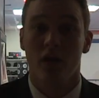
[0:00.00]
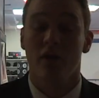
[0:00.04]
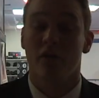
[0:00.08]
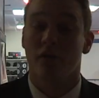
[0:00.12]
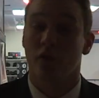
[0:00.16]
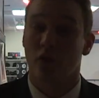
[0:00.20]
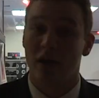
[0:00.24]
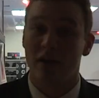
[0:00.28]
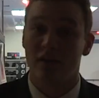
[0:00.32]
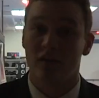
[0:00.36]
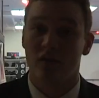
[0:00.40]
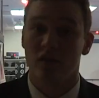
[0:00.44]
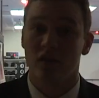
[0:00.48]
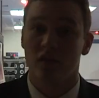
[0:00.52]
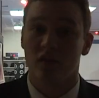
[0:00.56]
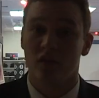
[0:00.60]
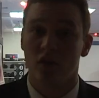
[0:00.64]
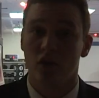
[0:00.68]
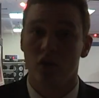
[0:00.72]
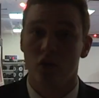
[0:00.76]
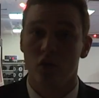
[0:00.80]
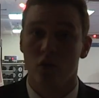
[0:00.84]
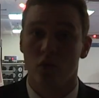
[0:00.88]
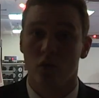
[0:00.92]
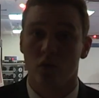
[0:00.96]
For
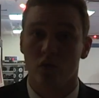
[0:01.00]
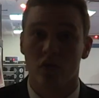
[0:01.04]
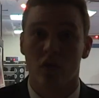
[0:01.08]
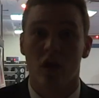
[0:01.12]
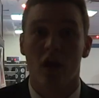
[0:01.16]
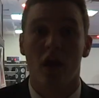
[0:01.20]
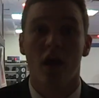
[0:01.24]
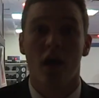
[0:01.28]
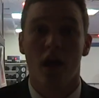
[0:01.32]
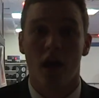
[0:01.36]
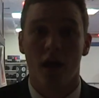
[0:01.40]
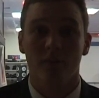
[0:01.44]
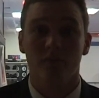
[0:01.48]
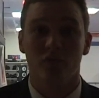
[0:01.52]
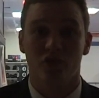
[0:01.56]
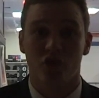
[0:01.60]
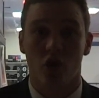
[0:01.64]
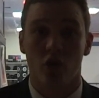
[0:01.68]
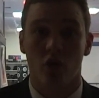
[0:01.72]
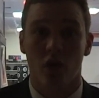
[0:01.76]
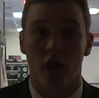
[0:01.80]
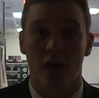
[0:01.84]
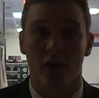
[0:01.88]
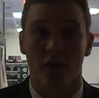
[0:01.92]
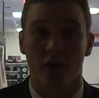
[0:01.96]
NCC News, I'm
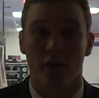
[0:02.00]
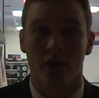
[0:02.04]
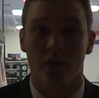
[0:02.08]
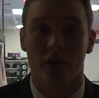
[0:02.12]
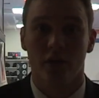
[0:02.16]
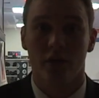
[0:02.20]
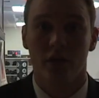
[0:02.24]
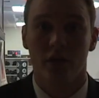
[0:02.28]
Joe Leonard.